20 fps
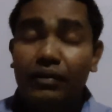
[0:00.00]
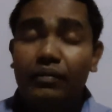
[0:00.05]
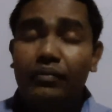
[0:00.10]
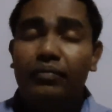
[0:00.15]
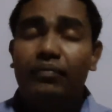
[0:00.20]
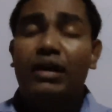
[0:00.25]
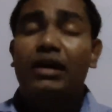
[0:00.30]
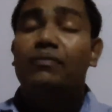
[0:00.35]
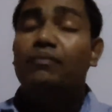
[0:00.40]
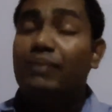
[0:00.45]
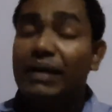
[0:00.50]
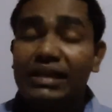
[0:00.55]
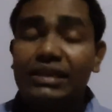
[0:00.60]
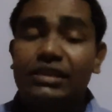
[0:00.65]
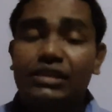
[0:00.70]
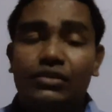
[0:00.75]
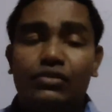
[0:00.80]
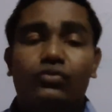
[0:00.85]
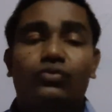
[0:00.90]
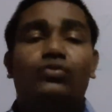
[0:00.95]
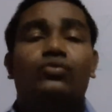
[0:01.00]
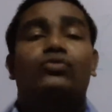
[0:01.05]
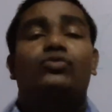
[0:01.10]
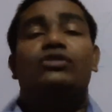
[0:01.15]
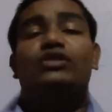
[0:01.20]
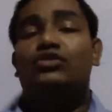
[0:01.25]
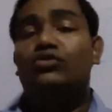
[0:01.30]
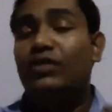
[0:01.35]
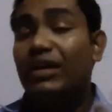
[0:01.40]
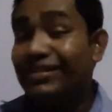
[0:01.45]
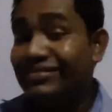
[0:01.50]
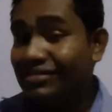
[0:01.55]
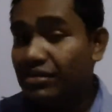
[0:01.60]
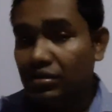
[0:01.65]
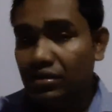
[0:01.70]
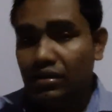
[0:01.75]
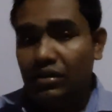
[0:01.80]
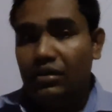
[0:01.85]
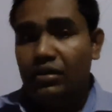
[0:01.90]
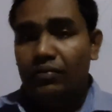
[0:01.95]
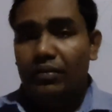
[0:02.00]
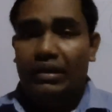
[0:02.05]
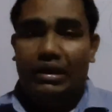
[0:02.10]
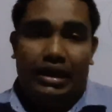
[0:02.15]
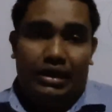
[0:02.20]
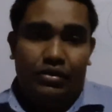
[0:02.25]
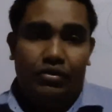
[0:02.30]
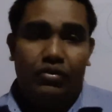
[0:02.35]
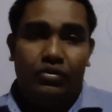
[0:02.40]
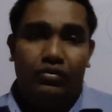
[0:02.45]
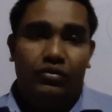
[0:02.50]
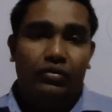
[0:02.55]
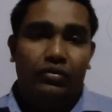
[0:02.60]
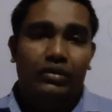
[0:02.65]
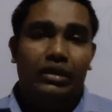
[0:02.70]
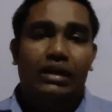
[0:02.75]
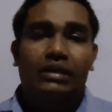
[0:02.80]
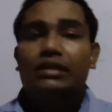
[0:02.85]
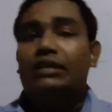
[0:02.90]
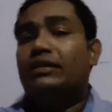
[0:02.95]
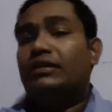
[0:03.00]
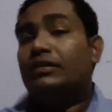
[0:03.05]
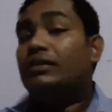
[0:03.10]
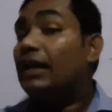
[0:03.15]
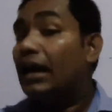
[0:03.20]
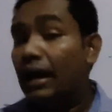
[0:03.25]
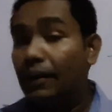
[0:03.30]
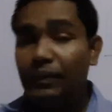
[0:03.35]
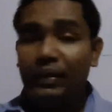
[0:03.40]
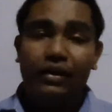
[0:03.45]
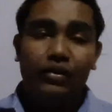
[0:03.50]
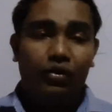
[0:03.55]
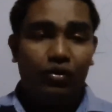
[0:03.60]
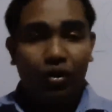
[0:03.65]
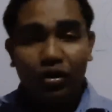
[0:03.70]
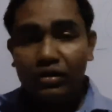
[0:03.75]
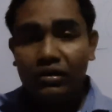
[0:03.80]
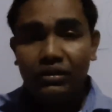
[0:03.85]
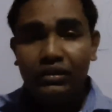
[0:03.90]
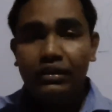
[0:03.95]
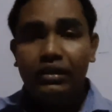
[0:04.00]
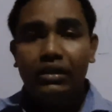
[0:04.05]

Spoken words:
my best to students. But I don't know that happened or not.